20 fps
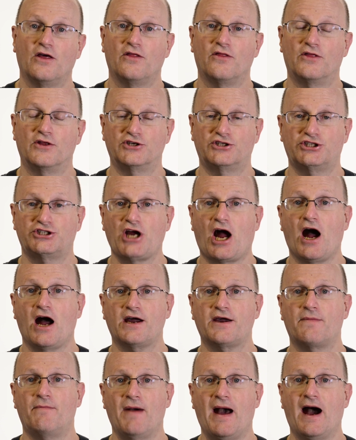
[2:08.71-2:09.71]
The
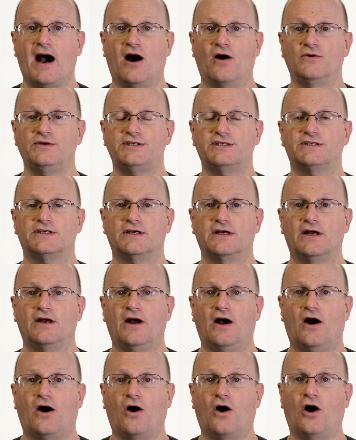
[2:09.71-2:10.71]
shock mount
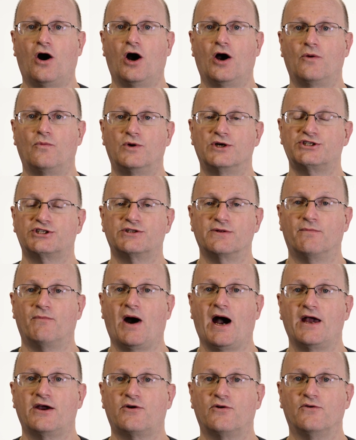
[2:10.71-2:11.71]
on which the
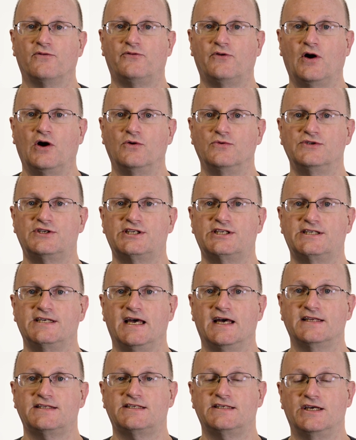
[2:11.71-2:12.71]
microphone
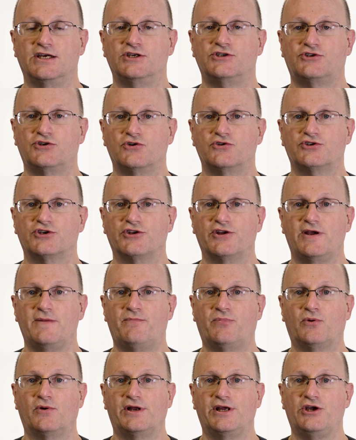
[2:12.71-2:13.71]
sits is usually
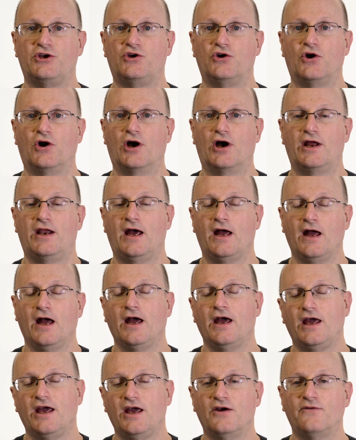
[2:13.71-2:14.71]
pretty good.
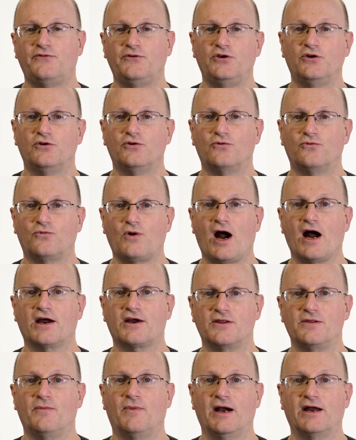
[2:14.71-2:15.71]
If you're
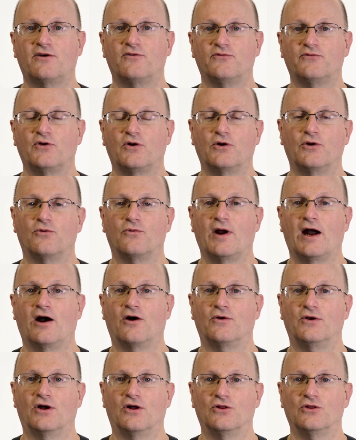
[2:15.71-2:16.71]
rocking the microphone
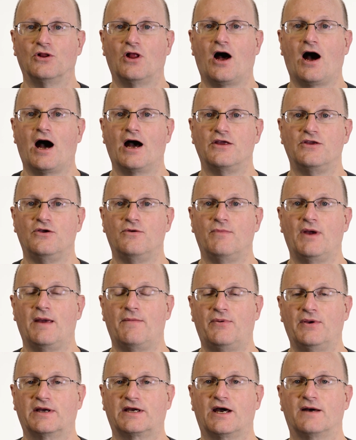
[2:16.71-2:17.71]
around a lot, you may
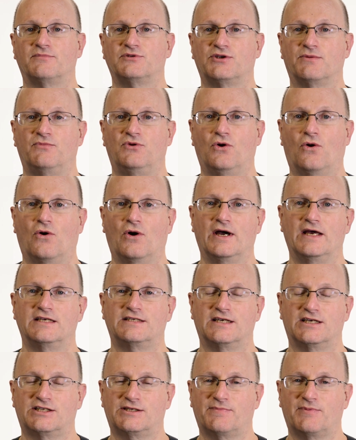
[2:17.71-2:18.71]
pick up some noise,
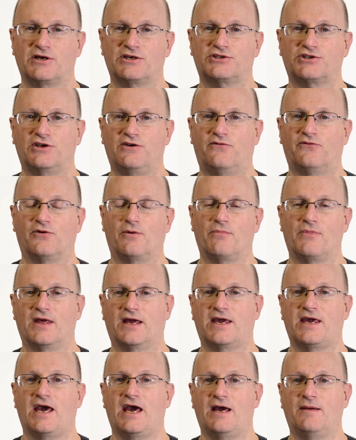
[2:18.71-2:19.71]
especially from the
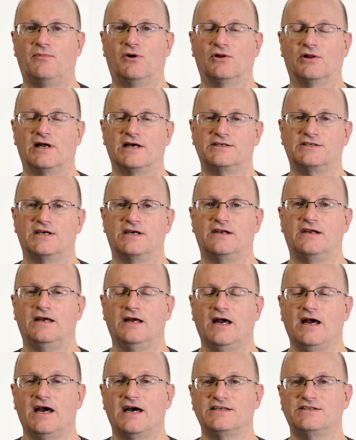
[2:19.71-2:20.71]
cable as
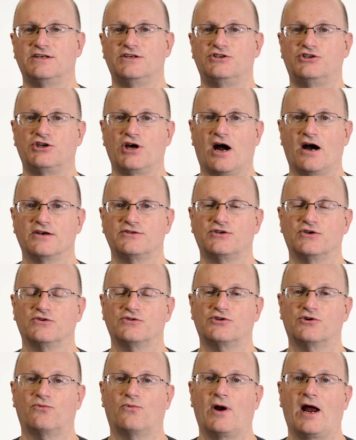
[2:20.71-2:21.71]
it
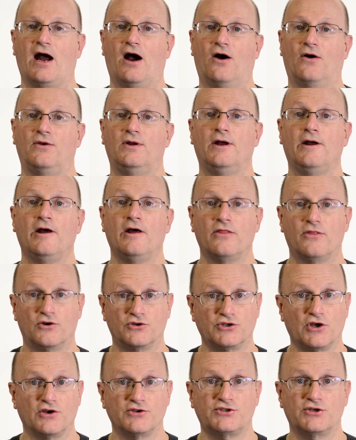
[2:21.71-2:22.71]
jostles around.
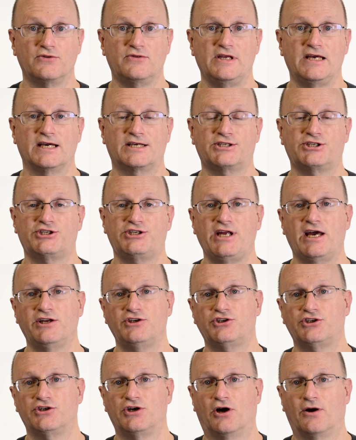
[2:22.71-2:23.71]
There's also the
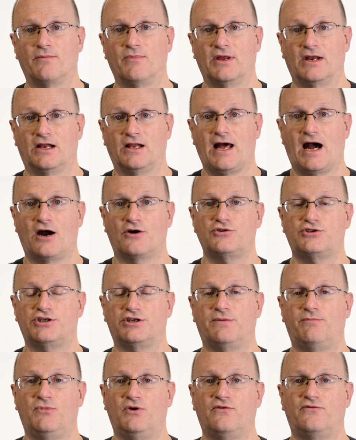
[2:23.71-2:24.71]
extension arm that allows you
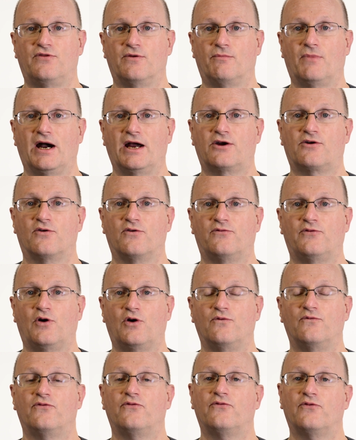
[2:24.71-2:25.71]
to move the
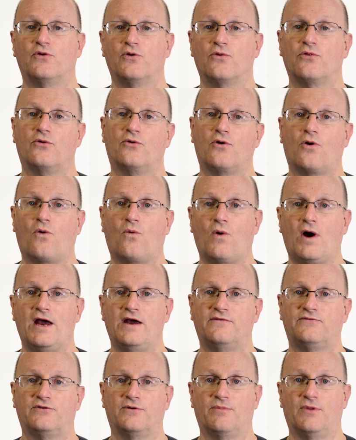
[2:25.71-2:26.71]
microphone further away
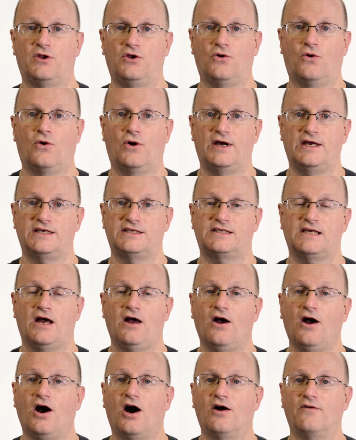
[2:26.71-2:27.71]
from the noise
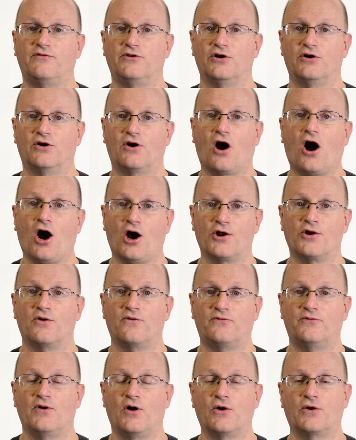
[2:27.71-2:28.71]
of your
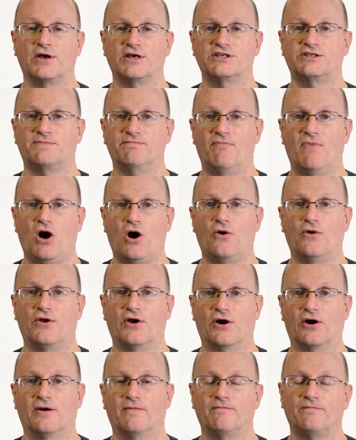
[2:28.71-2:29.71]
autofocus
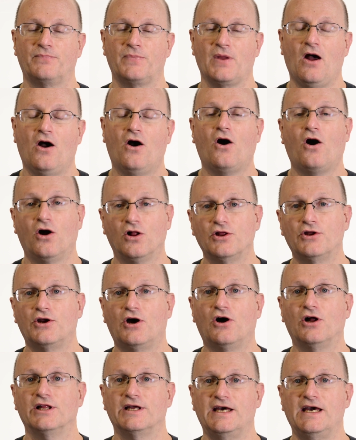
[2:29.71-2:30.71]
motor. All in
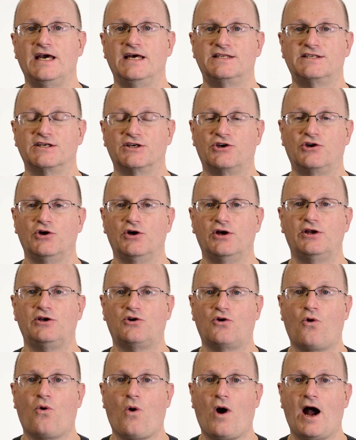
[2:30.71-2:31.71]
all, it's a good,
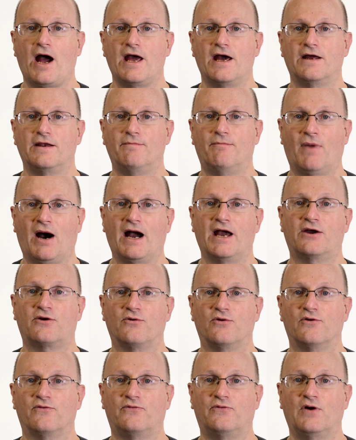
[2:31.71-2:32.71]
quiet
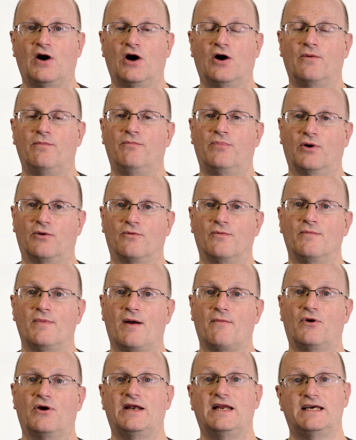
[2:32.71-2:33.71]
microphone, but
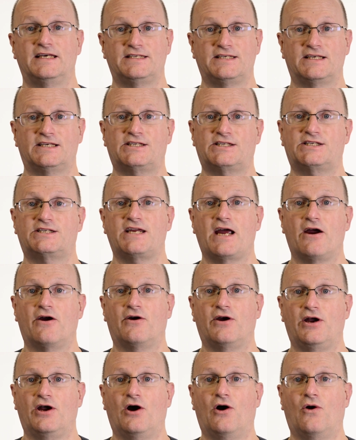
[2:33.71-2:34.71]
remember it is a
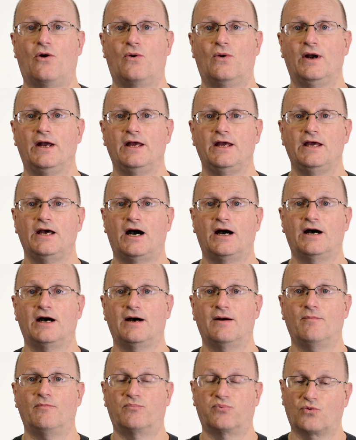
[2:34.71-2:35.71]
stereo
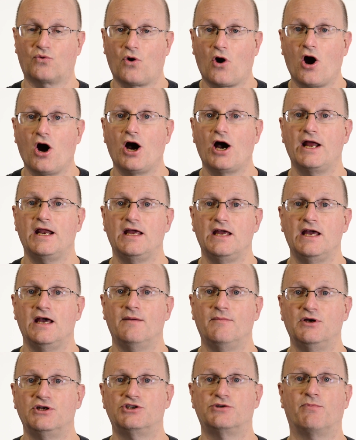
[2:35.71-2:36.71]
broad
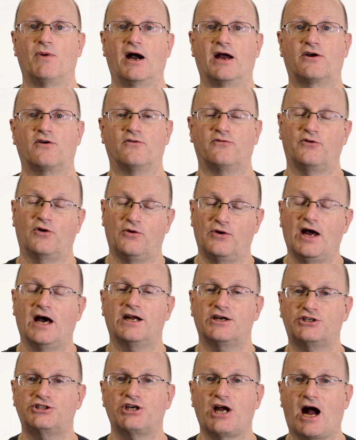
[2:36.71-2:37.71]
image microphone, not
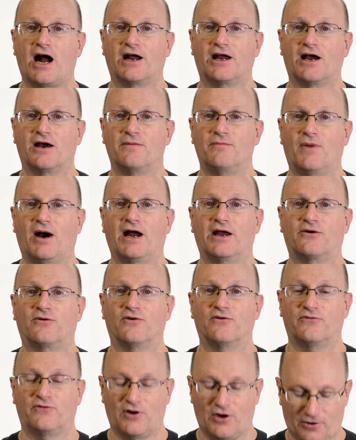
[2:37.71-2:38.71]
a shotgun
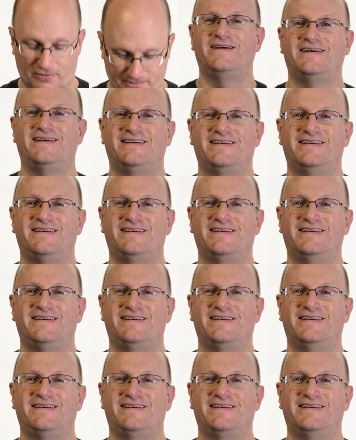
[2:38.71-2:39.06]
microphone.